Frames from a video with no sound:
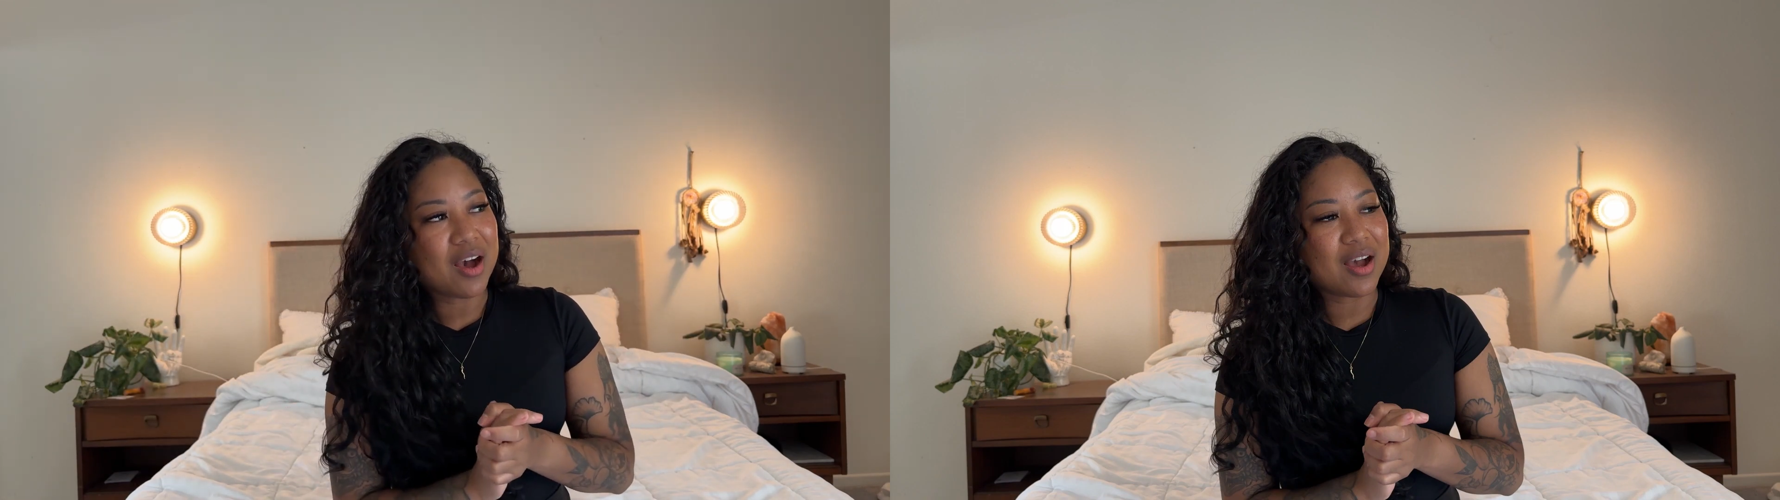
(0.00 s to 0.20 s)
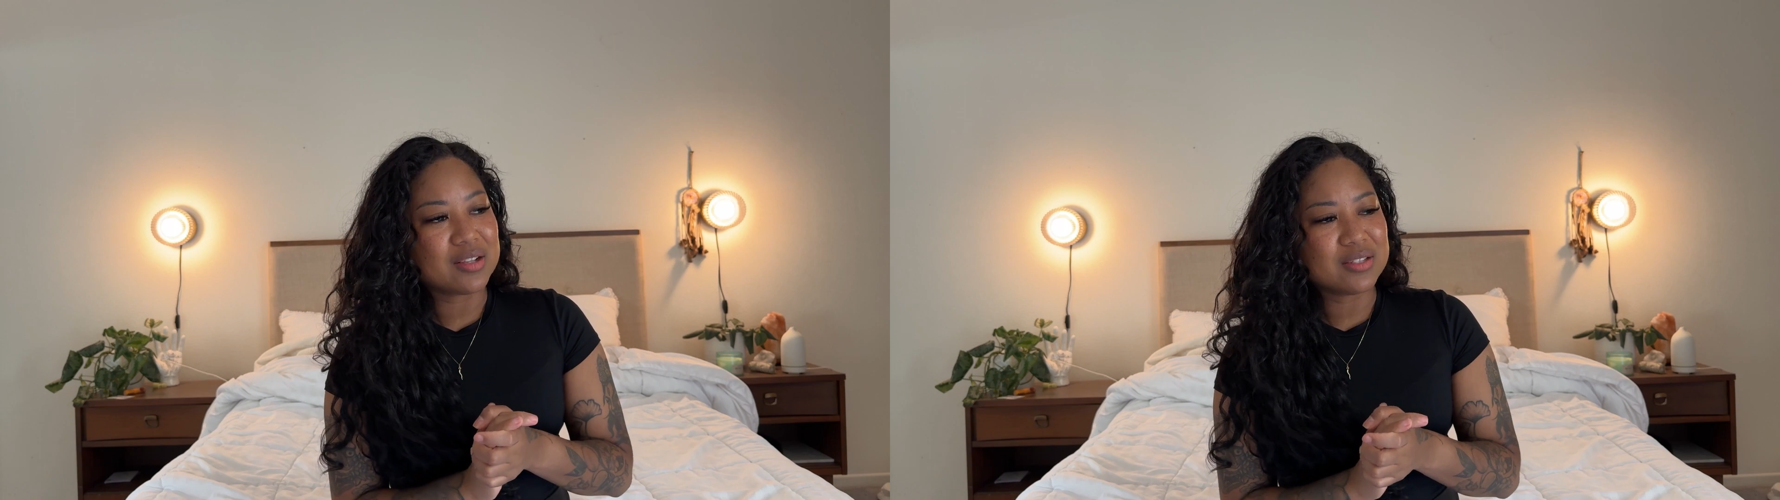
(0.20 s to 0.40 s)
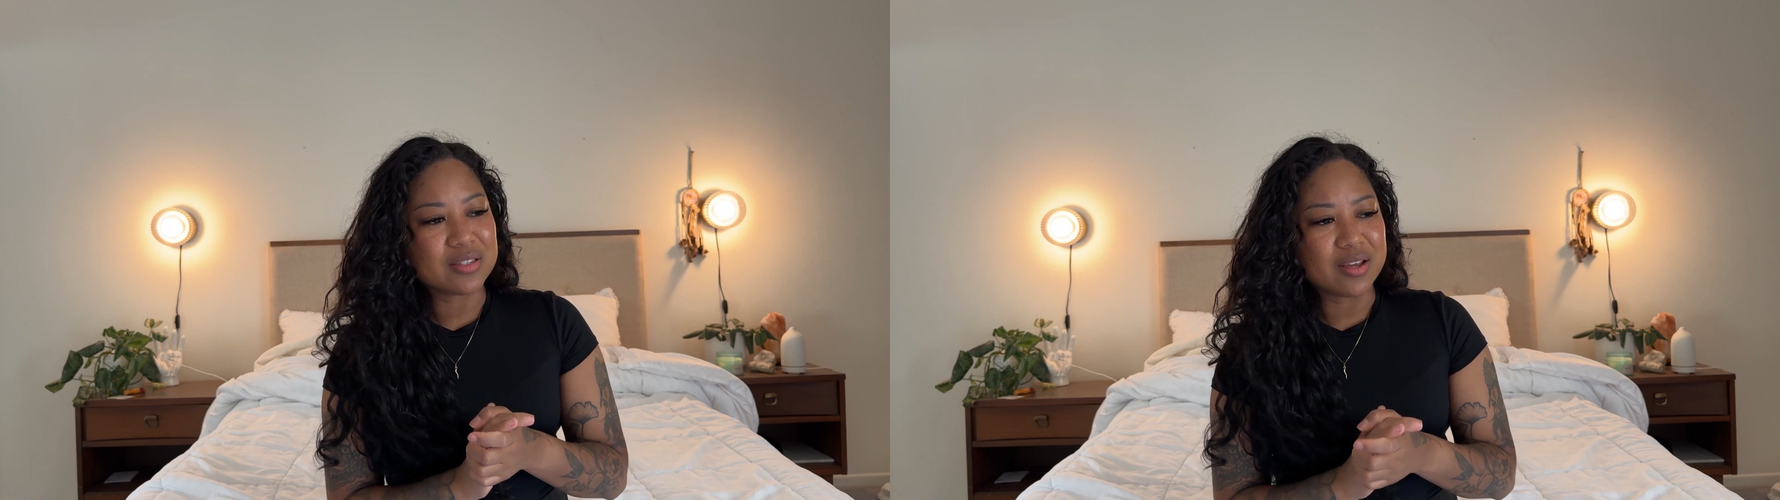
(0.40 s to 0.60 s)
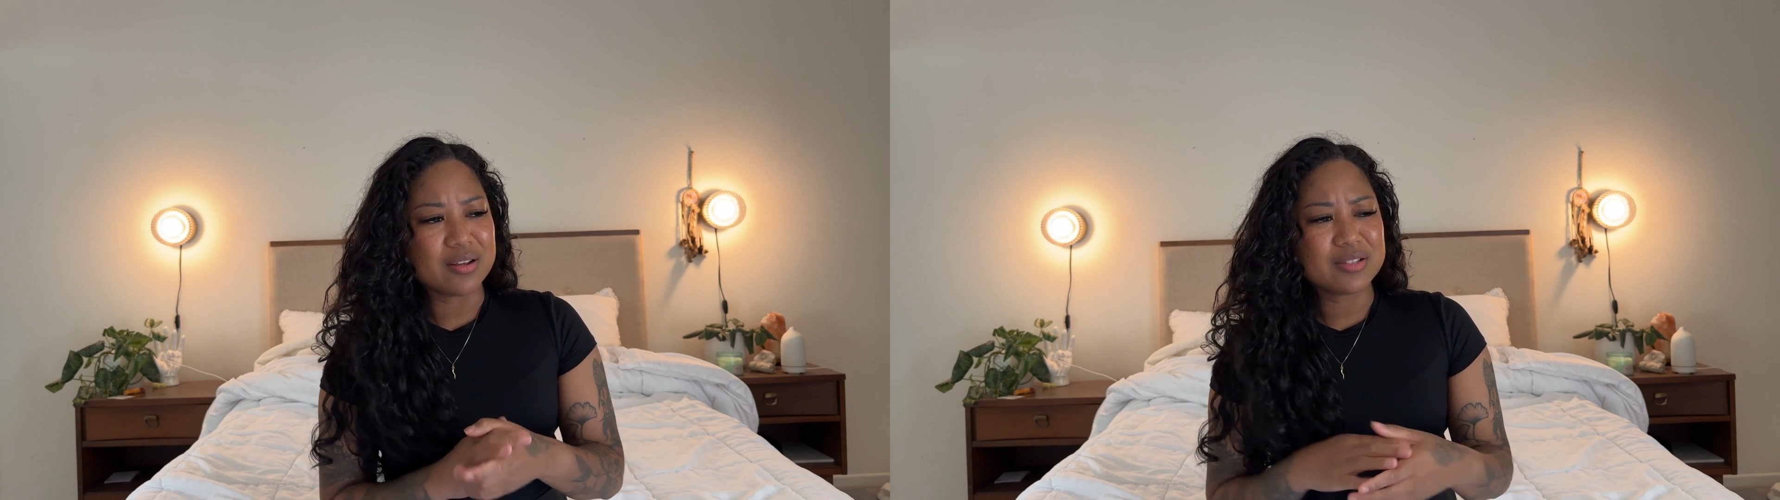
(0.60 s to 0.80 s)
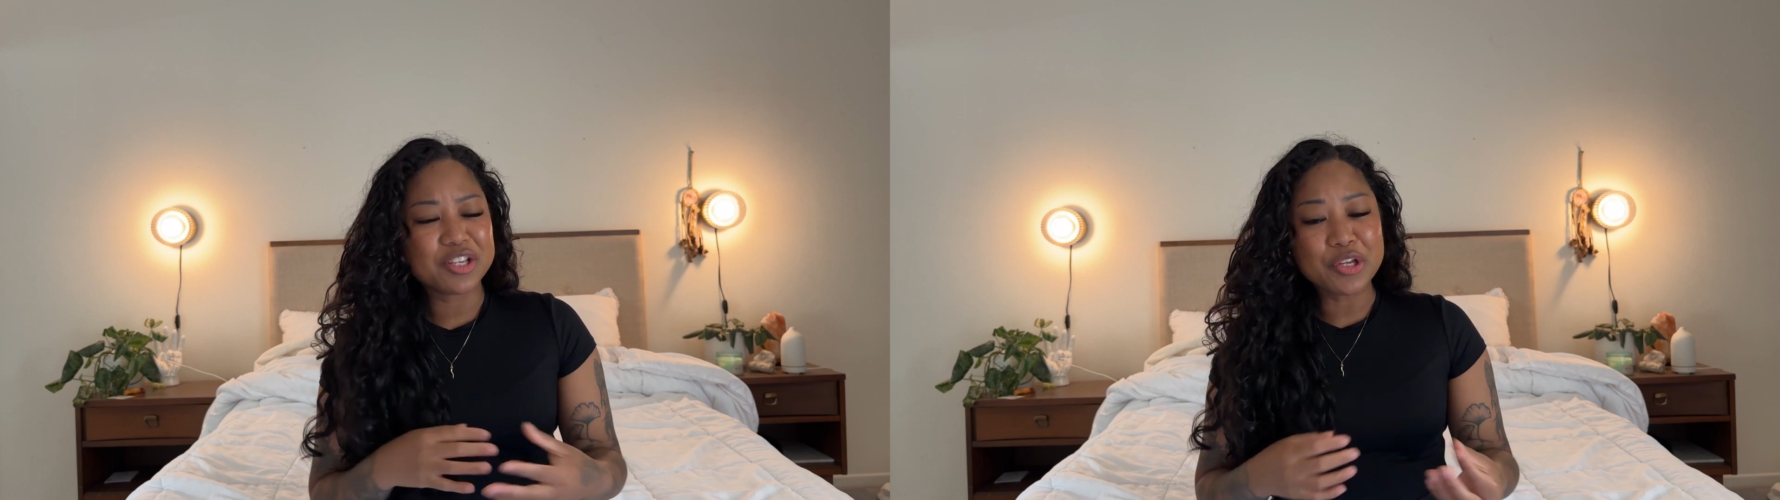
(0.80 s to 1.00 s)
I decided, I
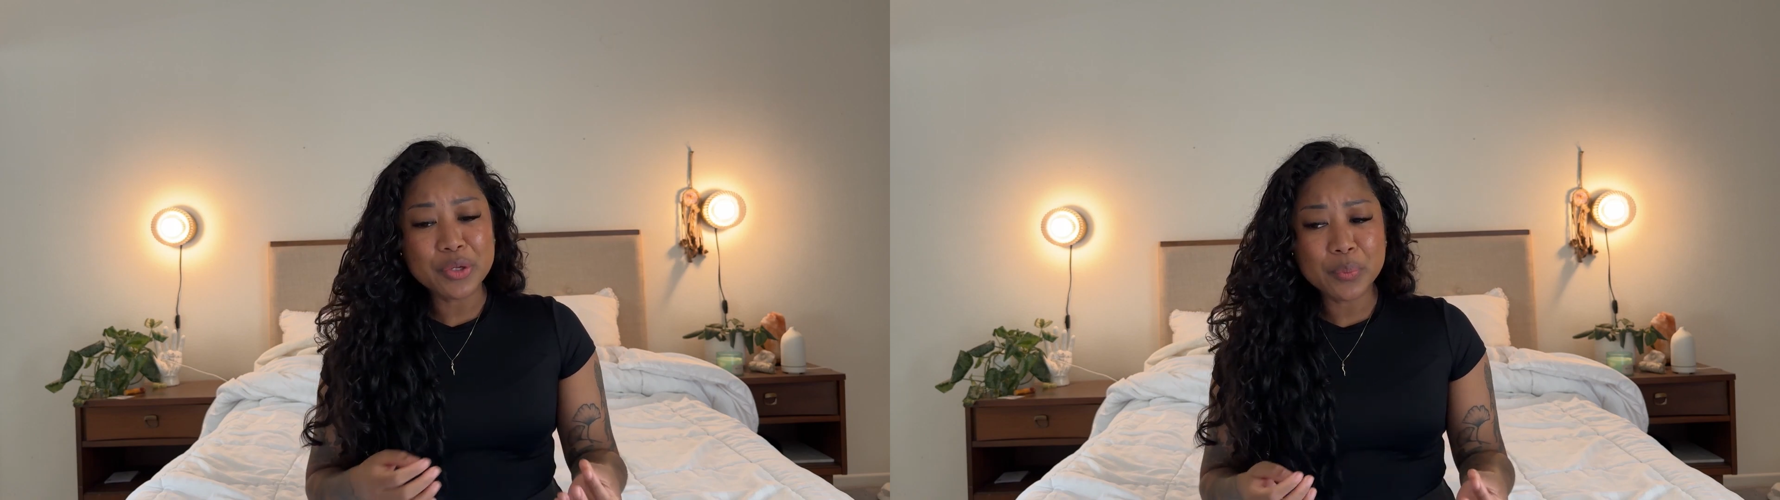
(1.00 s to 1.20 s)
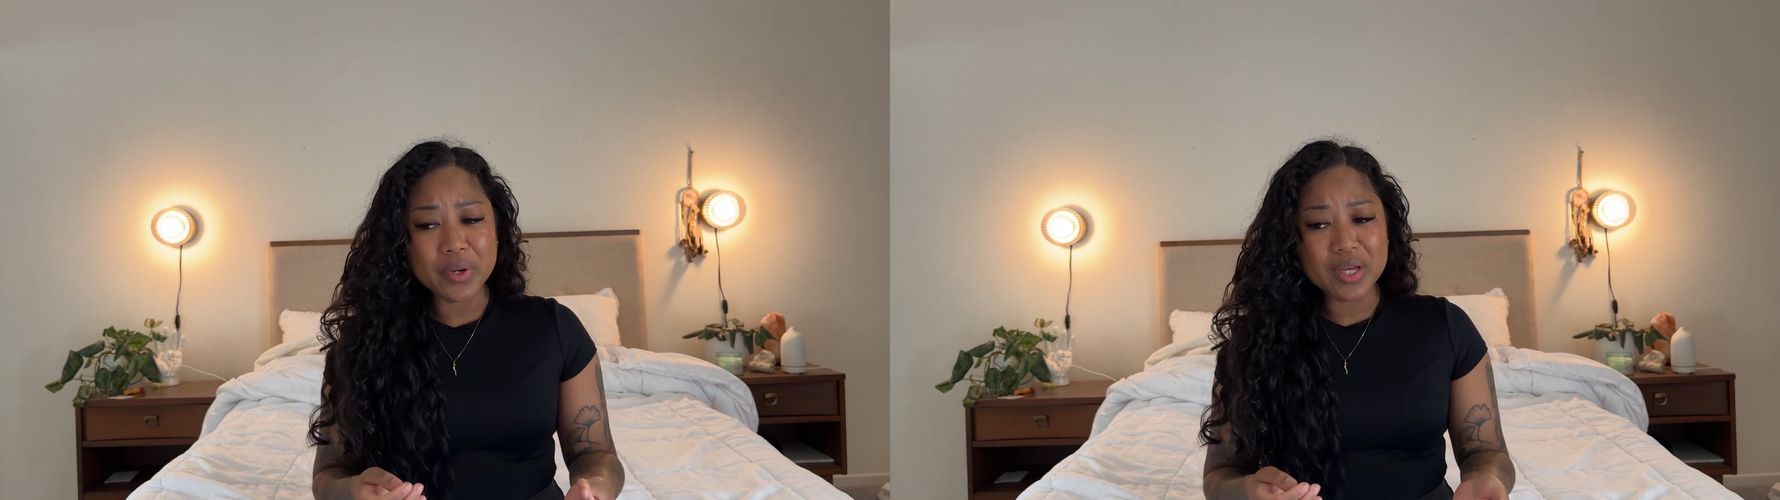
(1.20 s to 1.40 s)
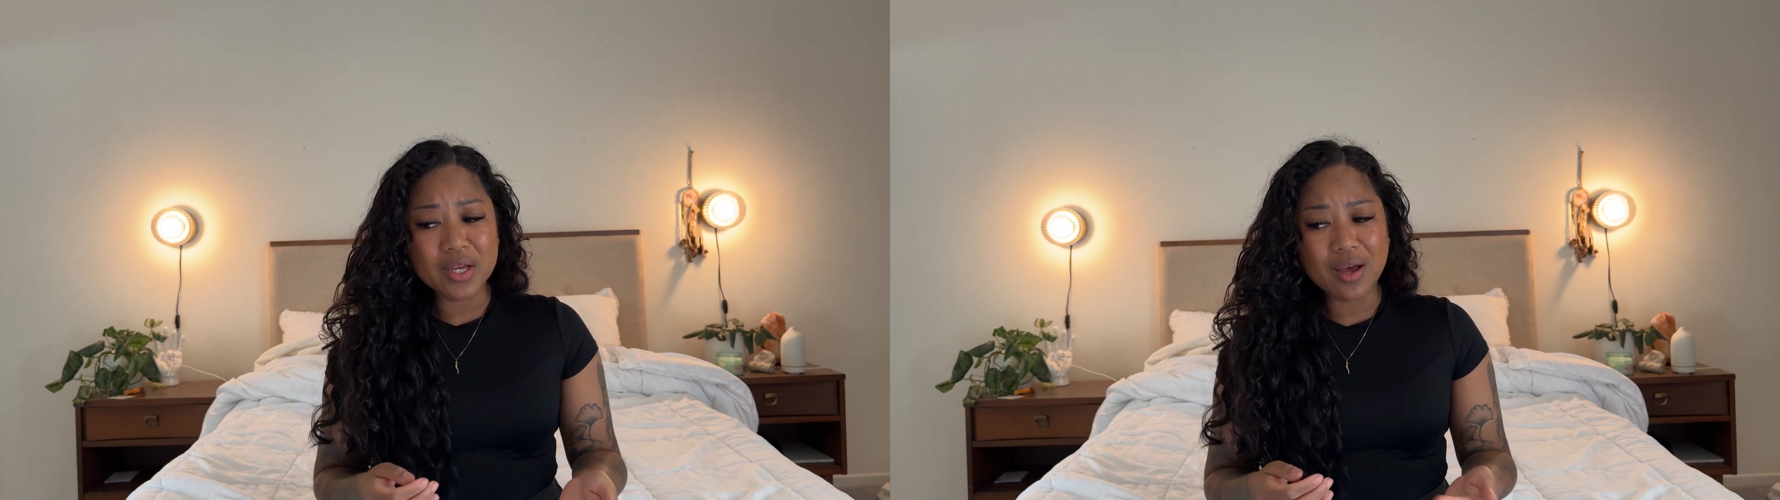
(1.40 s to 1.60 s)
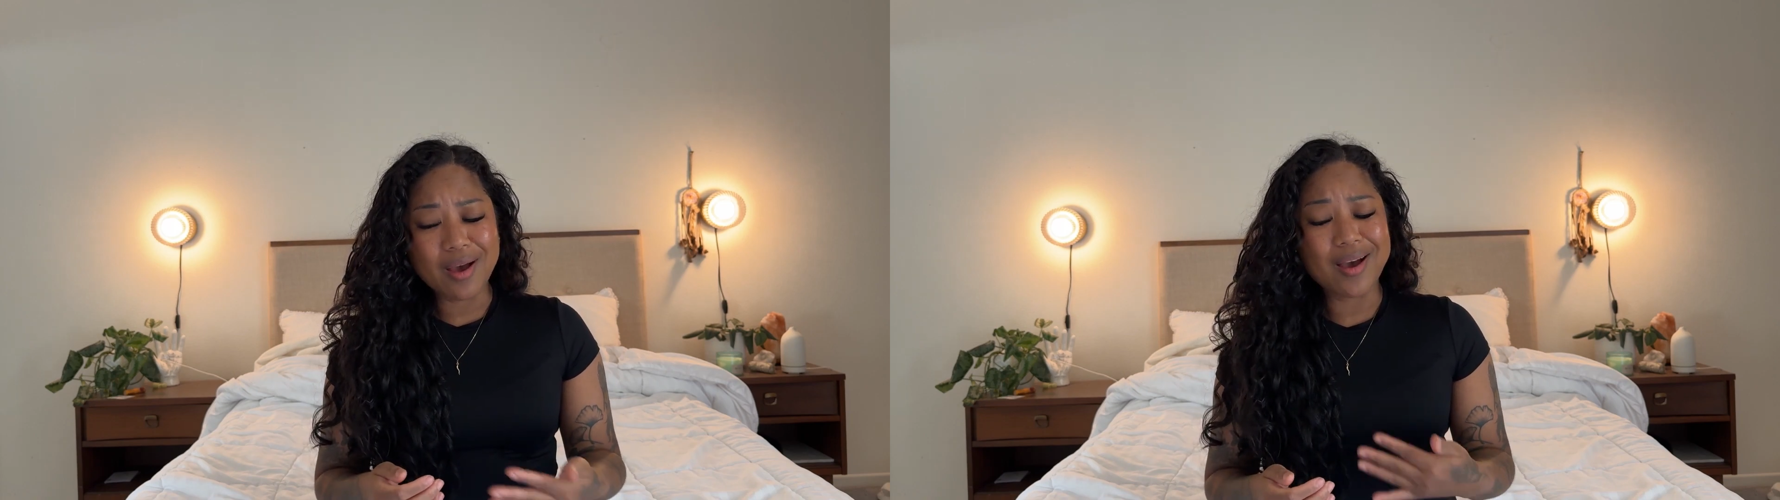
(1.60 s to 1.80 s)
was like, you know what?